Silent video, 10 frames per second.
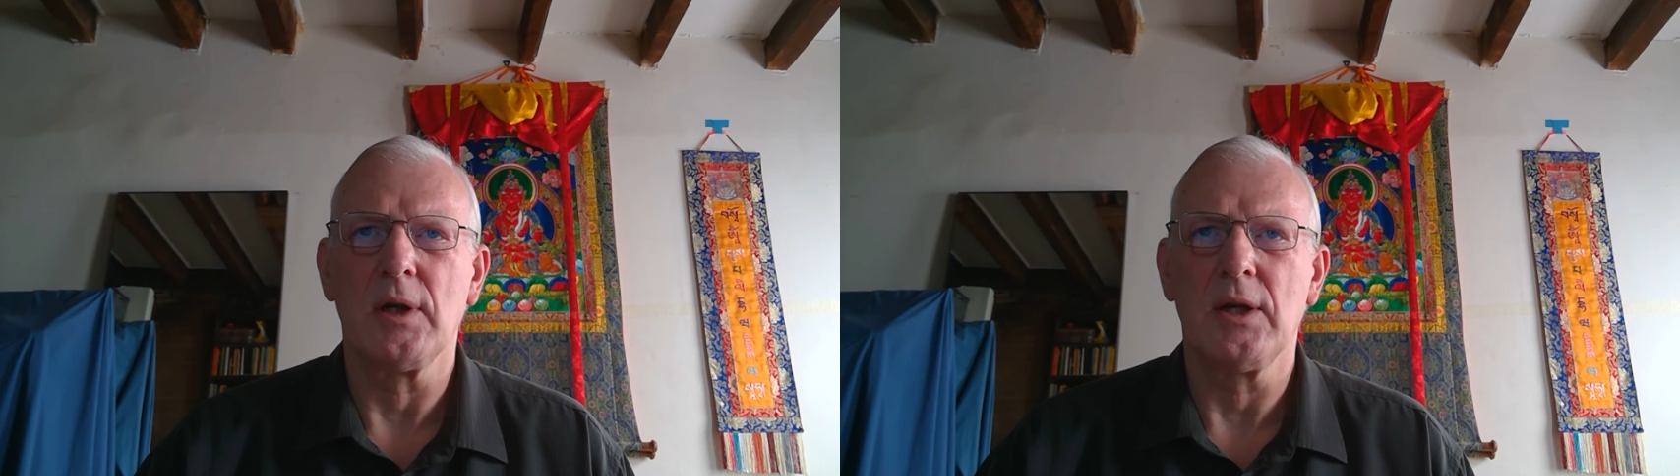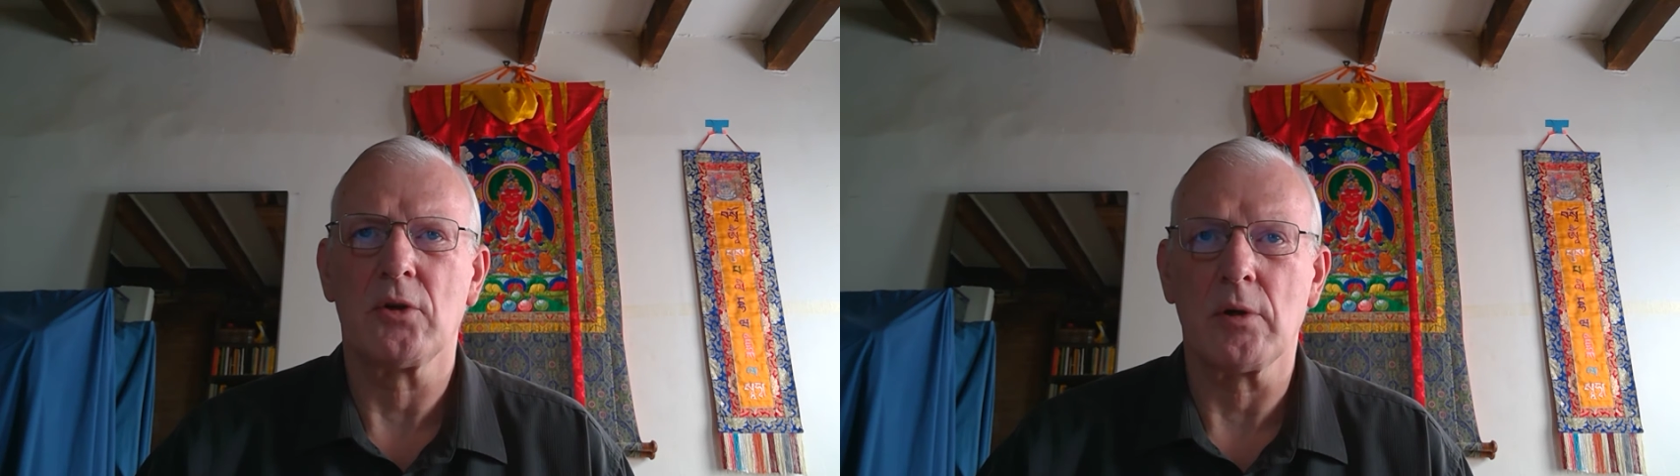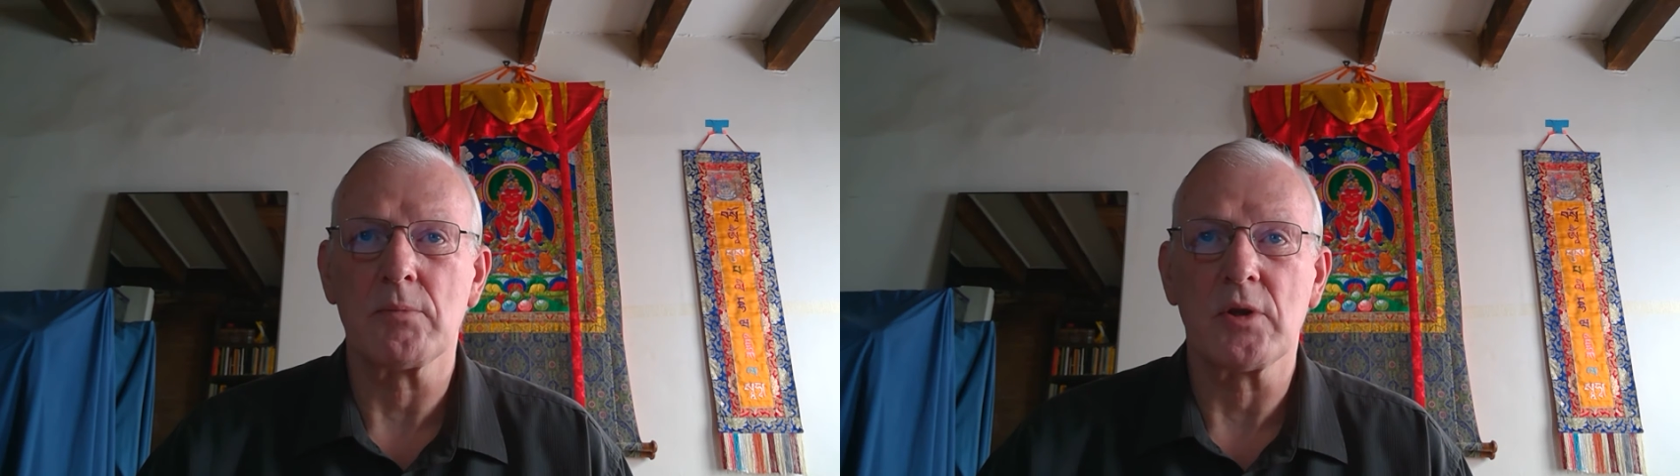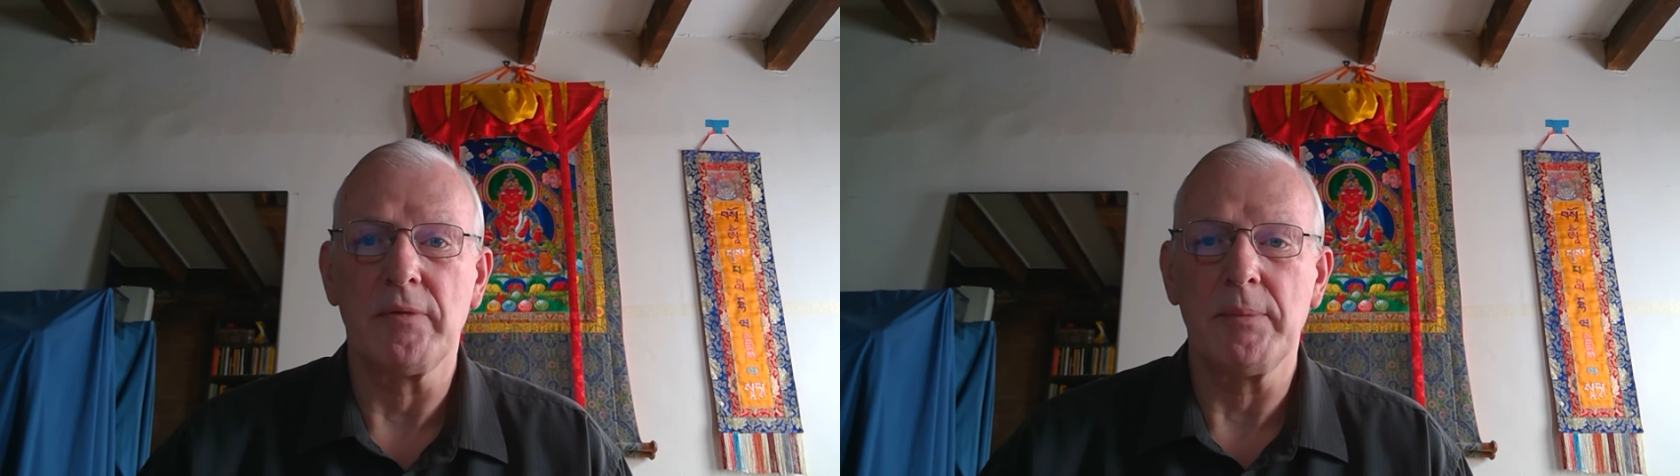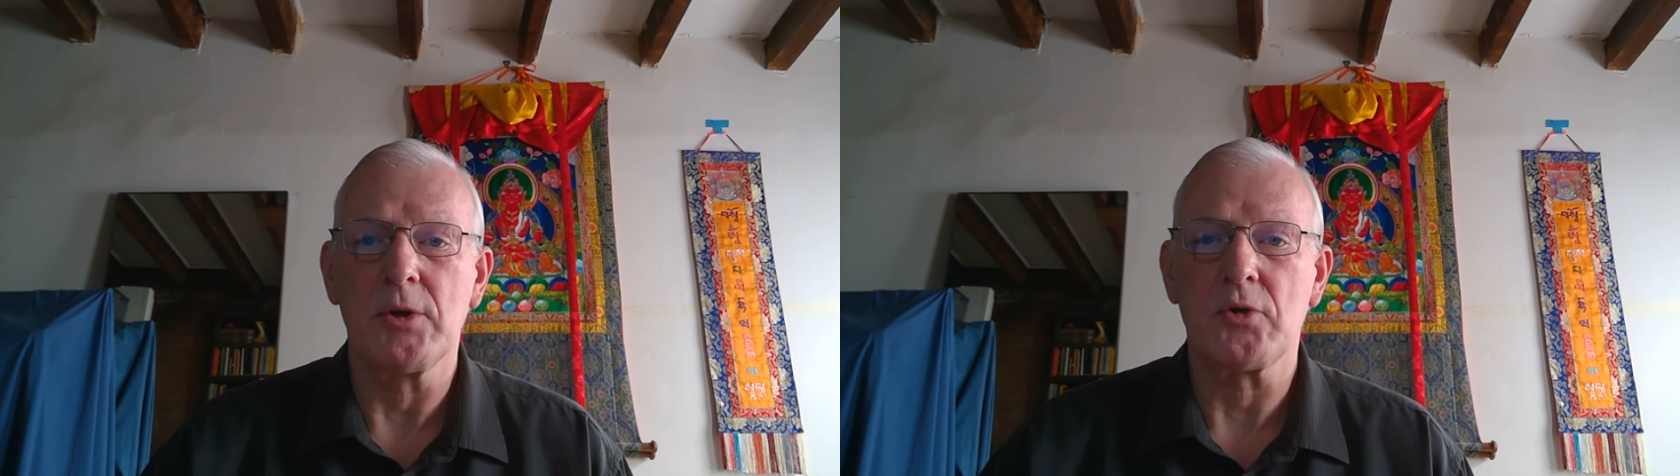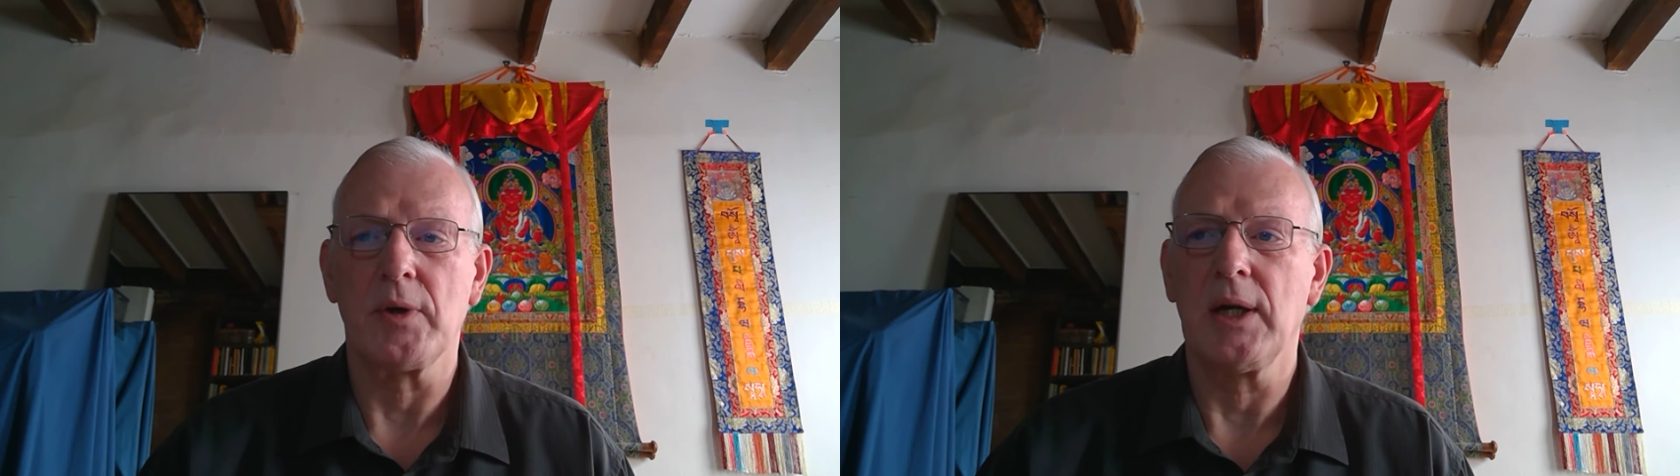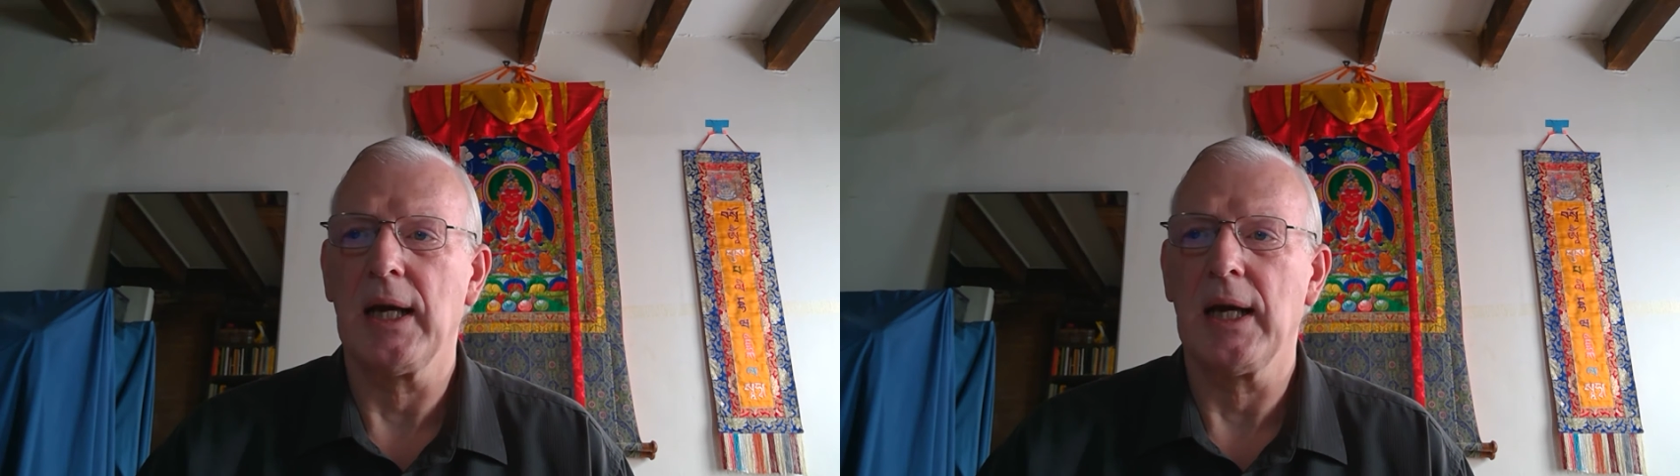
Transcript: in terms of imagery,